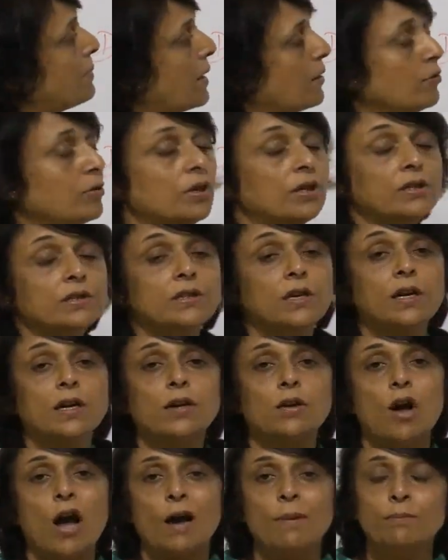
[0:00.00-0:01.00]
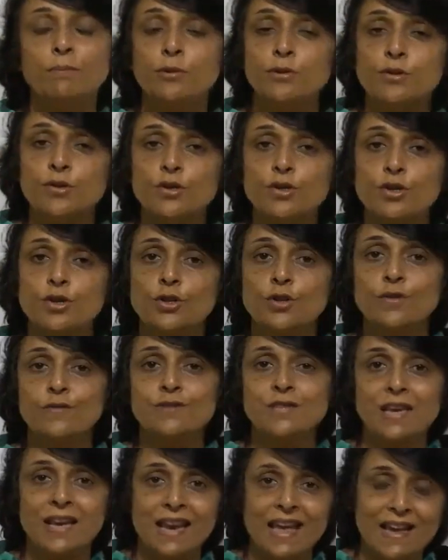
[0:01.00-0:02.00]
about the composition of
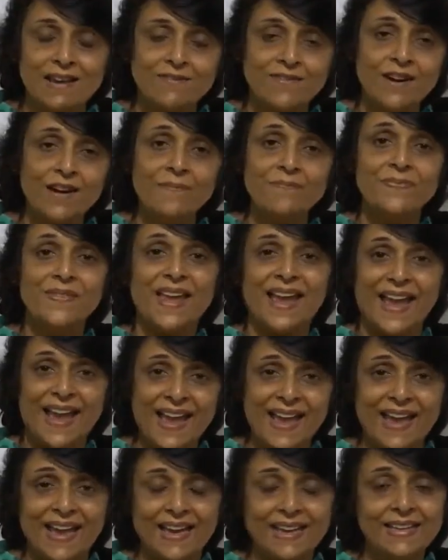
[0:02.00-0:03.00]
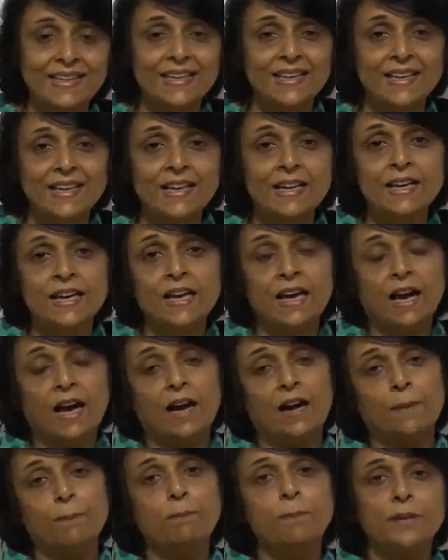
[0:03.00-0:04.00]
saliva and
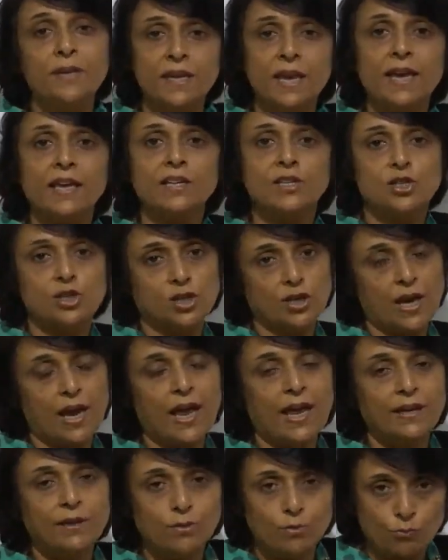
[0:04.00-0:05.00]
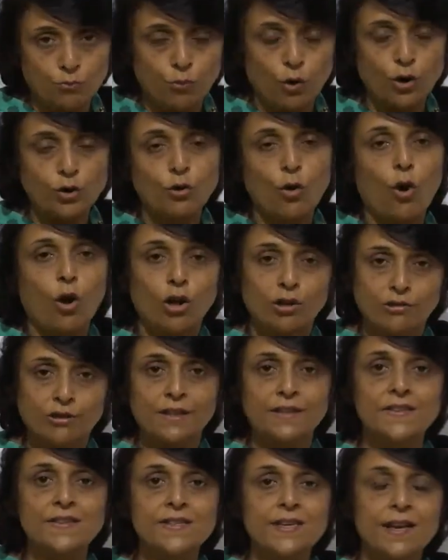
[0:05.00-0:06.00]
pH and what all
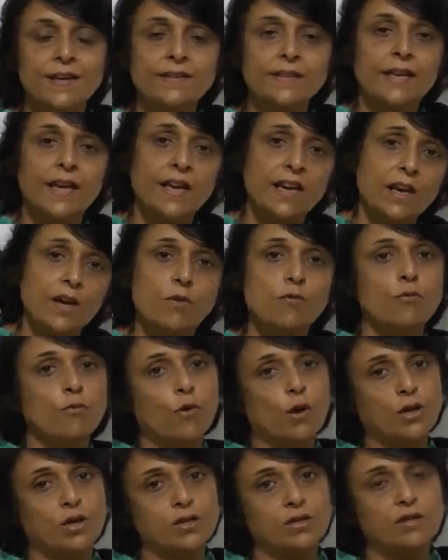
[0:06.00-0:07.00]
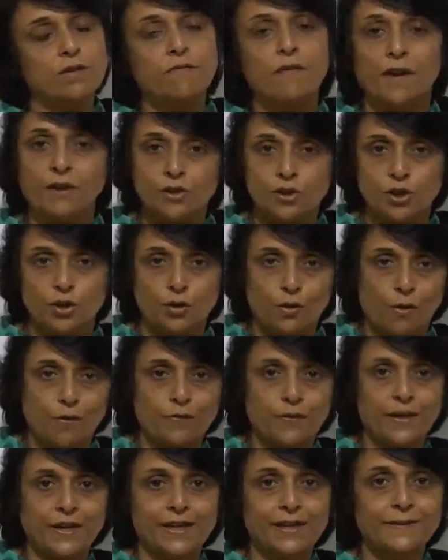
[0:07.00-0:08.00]
things are there and what is the function
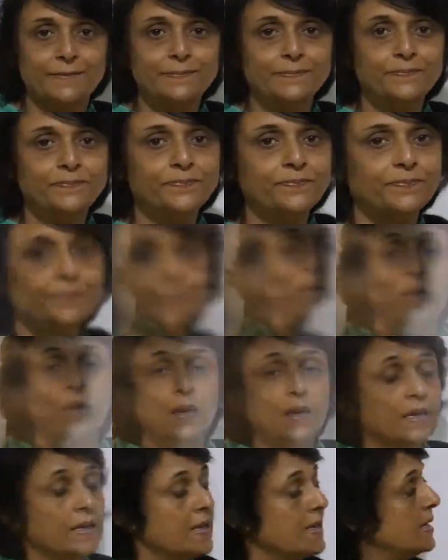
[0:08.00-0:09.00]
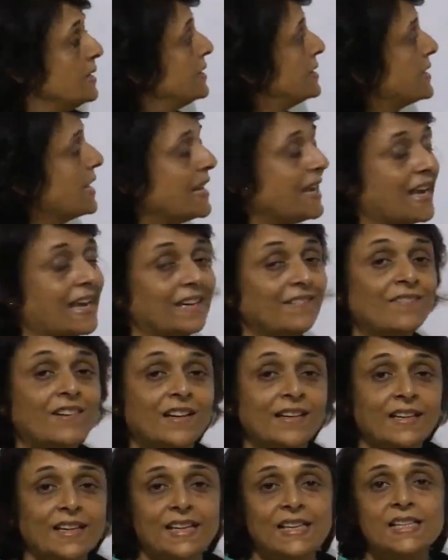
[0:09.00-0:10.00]
of it.
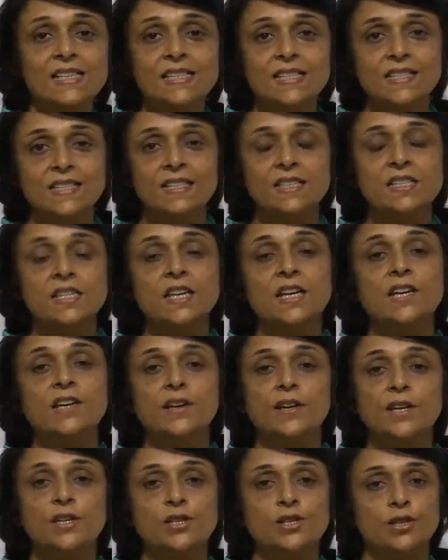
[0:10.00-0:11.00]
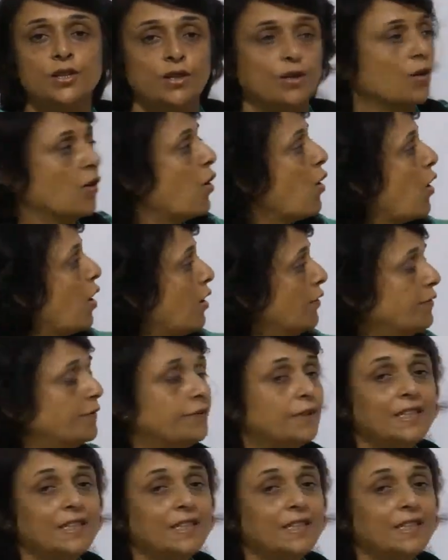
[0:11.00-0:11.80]
Saliva is the secretion of